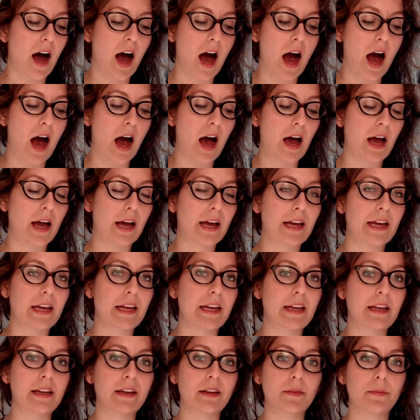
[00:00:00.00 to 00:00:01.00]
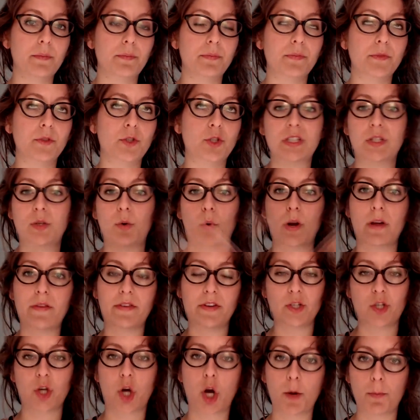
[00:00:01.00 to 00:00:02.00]
I just sort of
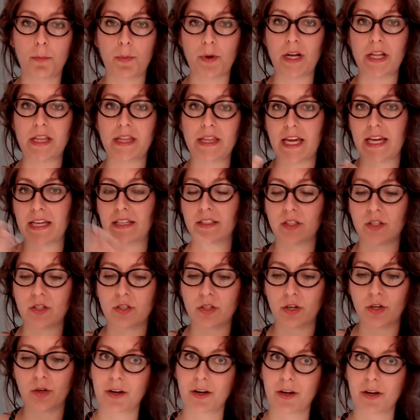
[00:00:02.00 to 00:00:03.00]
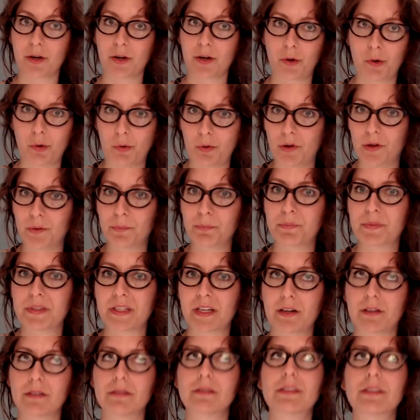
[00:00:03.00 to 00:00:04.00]
interpreted things as certain spoilers aren't
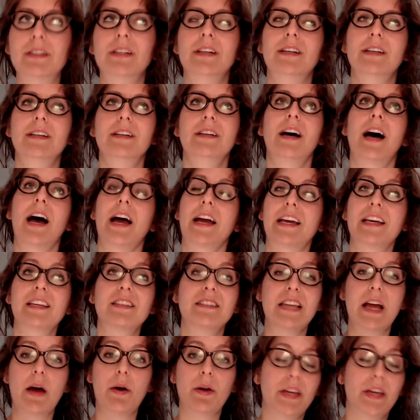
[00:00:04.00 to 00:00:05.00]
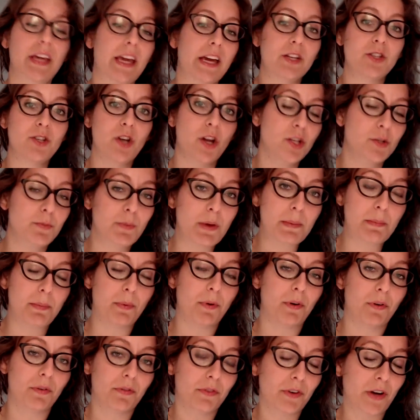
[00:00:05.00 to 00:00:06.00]
cool. So I guess now I can't judge
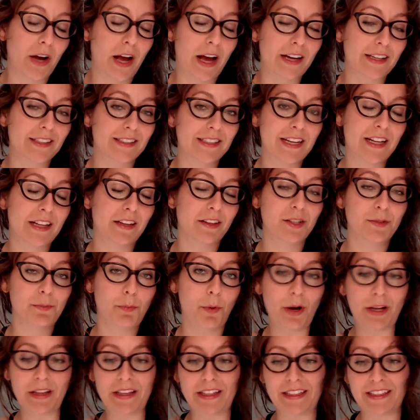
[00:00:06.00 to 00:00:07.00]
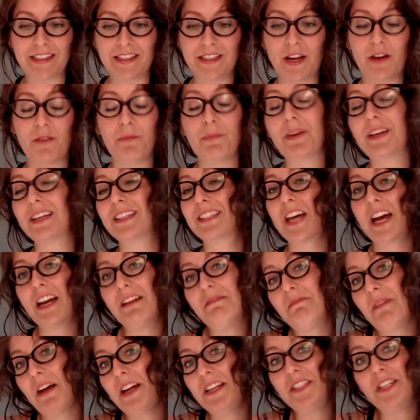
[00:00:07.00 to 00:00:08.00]
people for accidentally spoiling stuff because
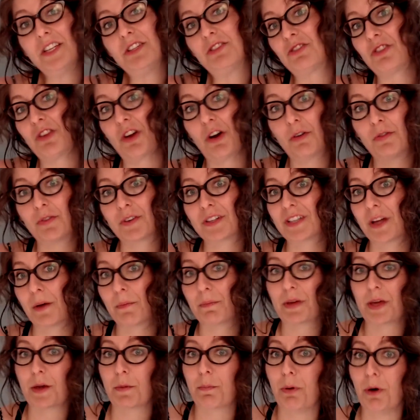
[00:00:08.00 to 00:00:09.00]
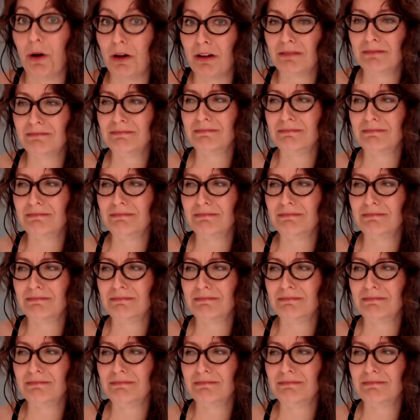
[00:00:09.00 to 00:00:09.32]
I did so for some people.